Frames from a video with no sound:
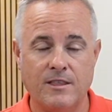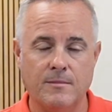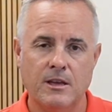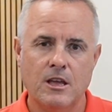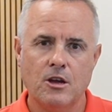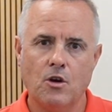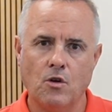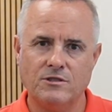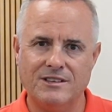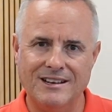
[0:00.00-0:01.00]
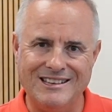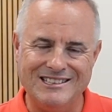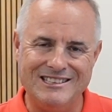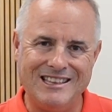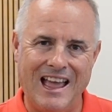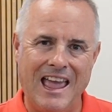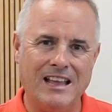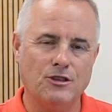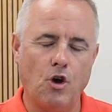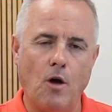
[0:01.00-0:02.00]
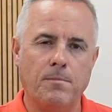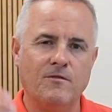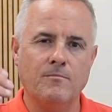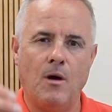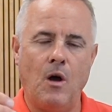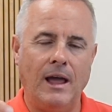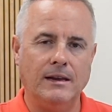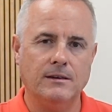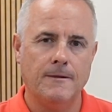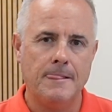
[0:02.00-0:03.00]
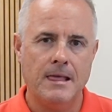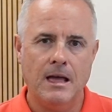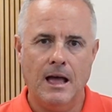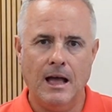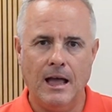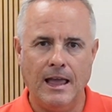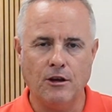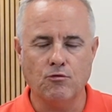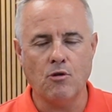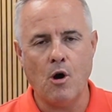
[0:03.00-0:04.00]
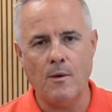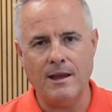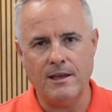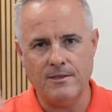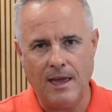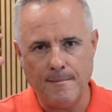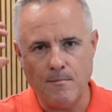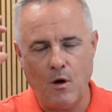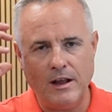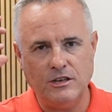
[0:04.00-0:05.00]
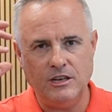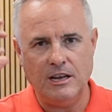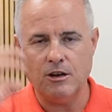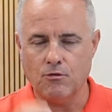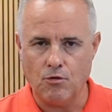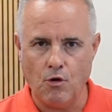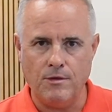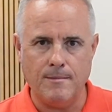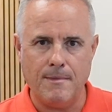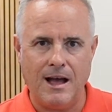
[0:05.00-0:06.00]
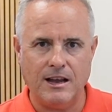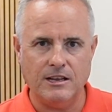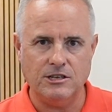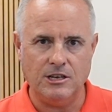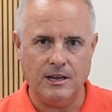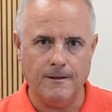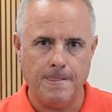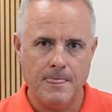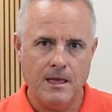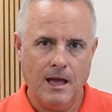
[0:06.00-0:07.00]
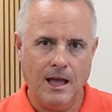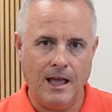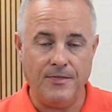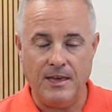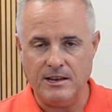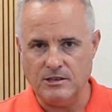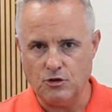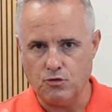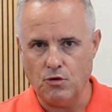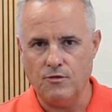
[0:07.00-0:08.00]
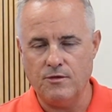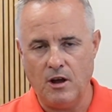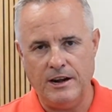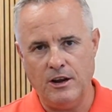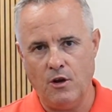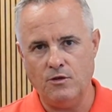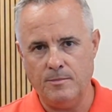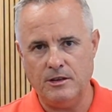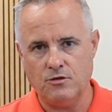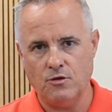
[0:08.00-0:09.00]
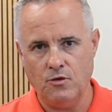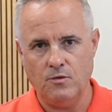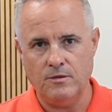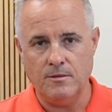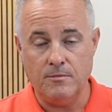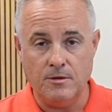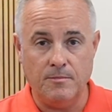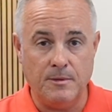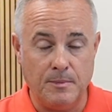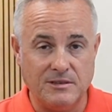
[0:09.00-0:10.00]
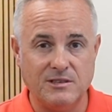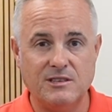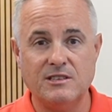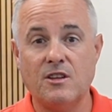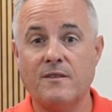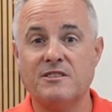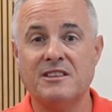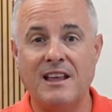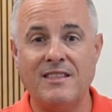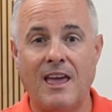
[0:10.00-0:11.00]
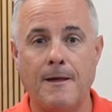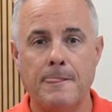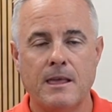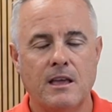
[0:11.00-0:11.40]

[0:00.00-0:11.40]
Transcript: of them, constantly staying top of mind. And growing that mind share to grow their market share. And that is a truth I know to be true. The businesses that I've seen that,